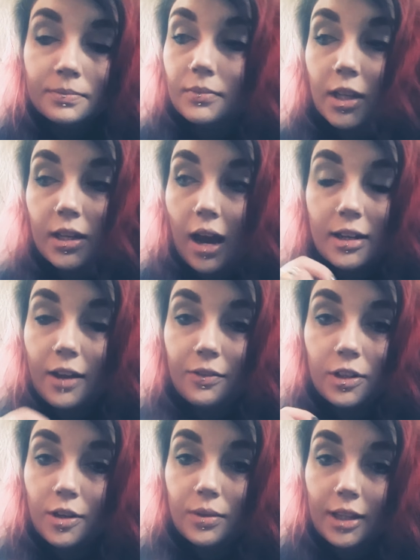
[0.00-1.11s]
And I never
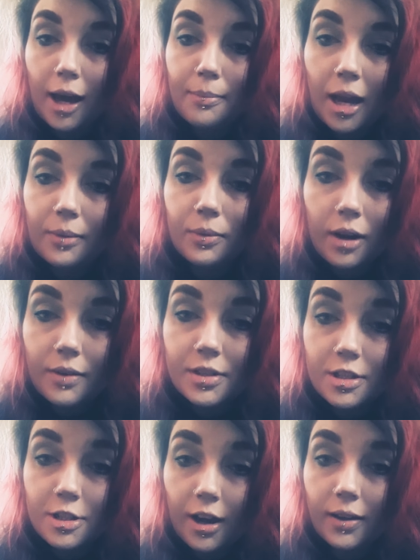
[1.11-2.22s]
knew what that meant when I was a
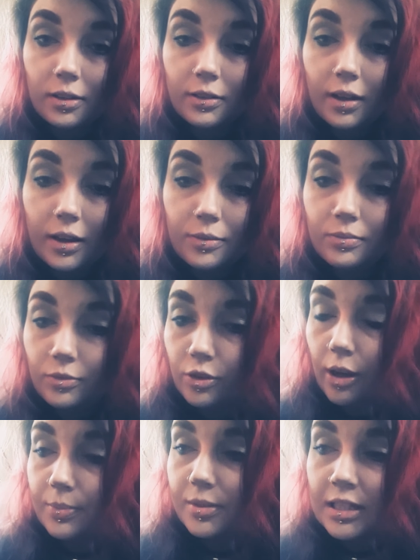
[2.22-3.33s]
child. I grew
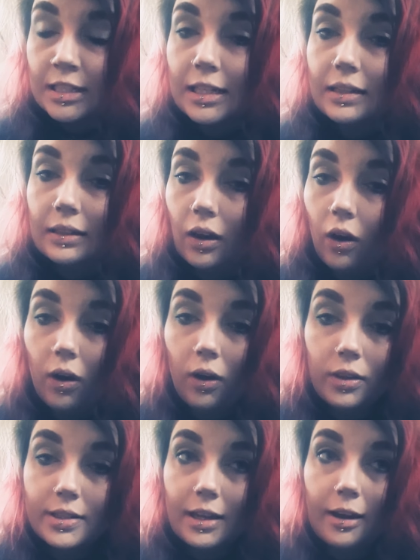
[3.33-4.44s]
up seeing it all
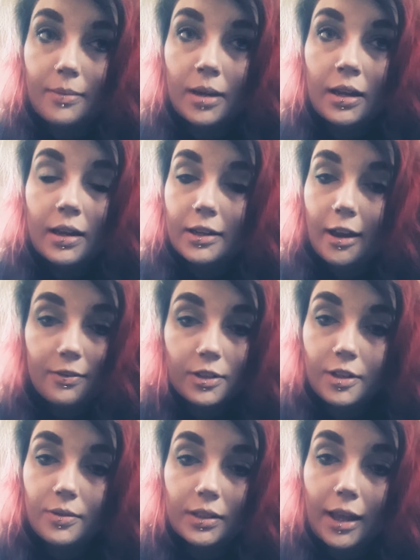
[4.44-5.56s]
the time. Never
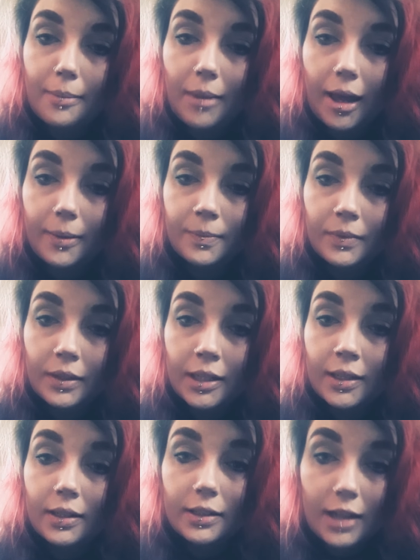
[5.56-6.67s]
knew what that meant.
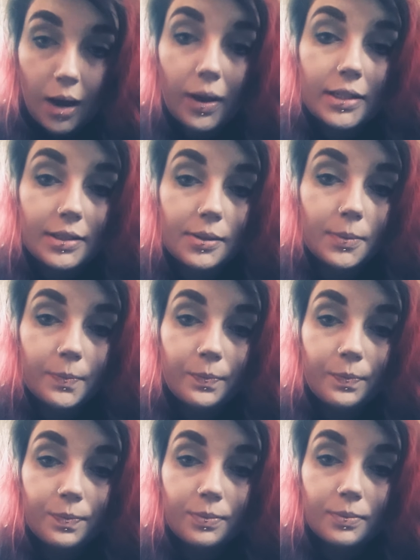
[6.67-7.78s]
Now I do.
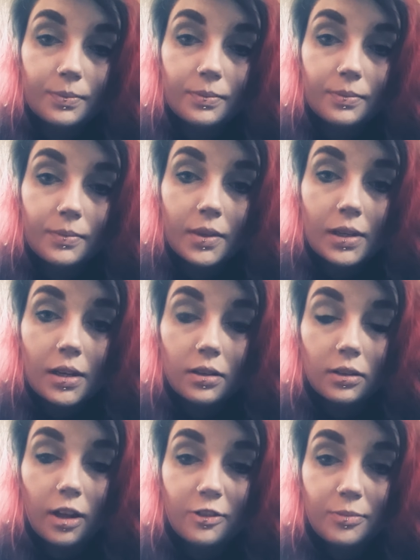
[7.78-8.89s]

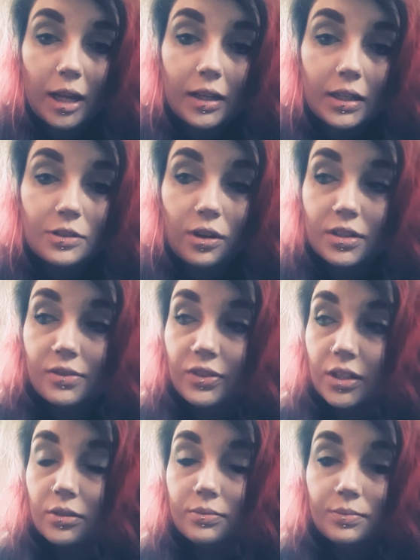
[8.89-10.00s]
Love many, trust
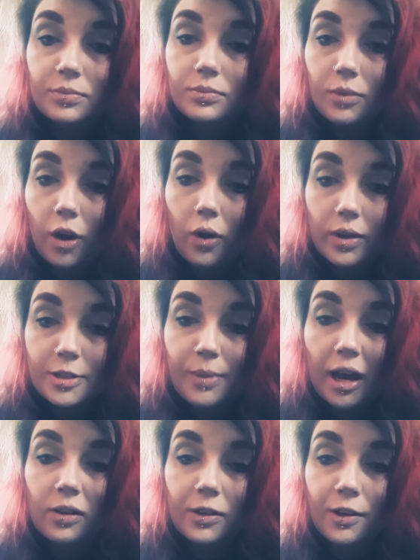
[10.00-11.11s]
few. Always
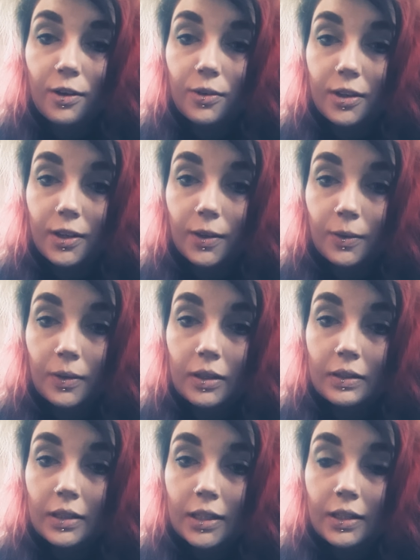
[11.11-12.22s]
paddle your own canoe.
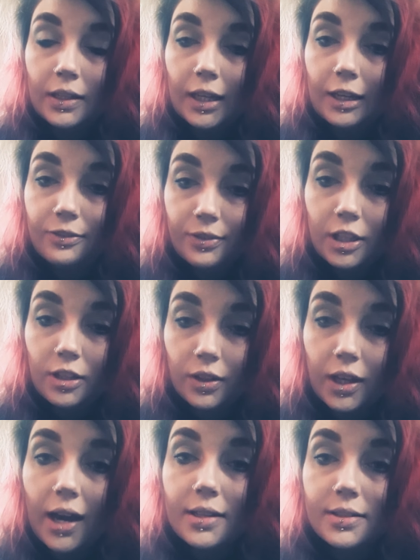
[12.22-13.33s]
If your
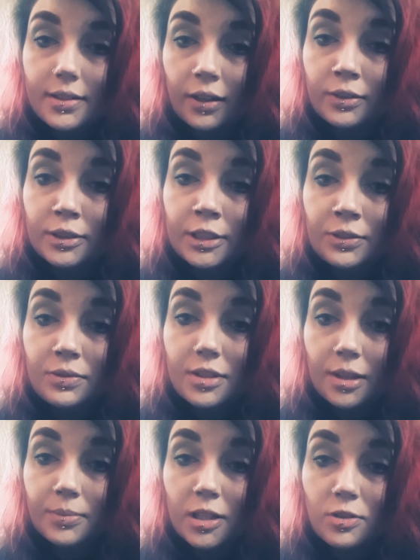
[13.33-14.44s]
gut is telling you
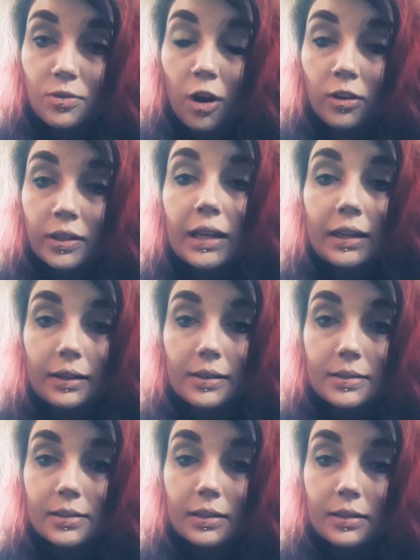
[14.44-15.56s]
something's wrong, it is.